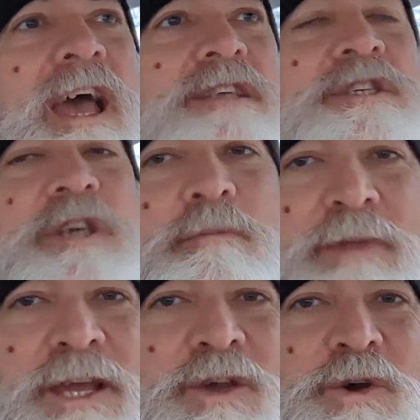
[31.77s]

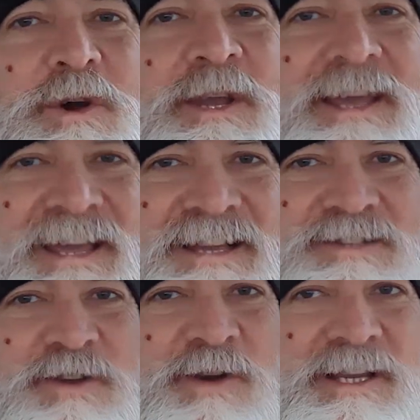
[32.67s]
Something good
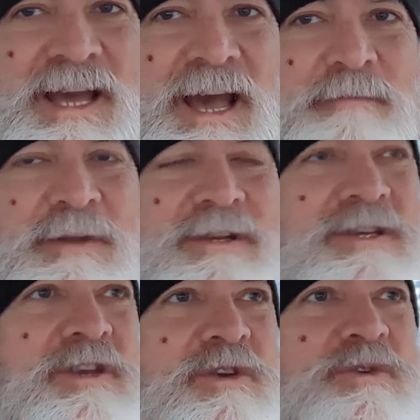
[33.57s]
is going to happen to
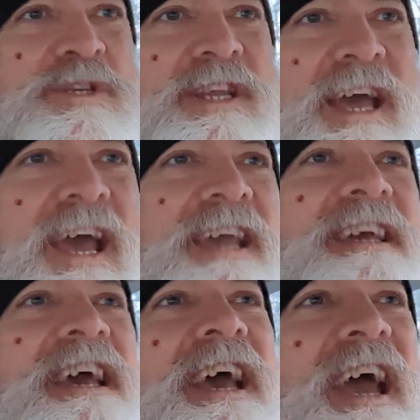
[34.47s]
you today,
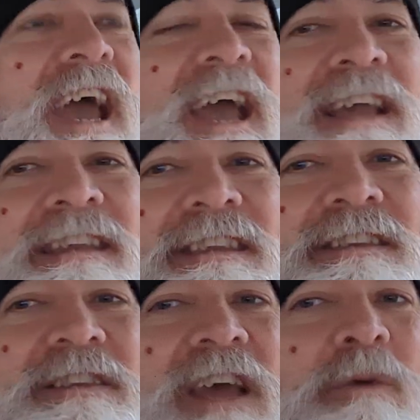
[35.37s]

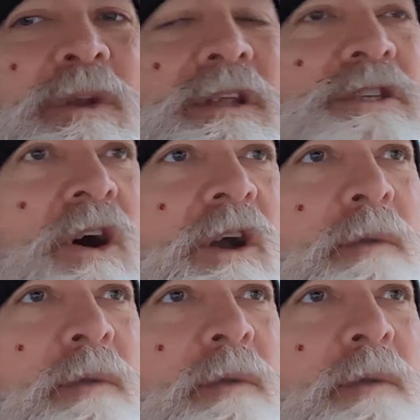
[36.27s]
and today I want to talk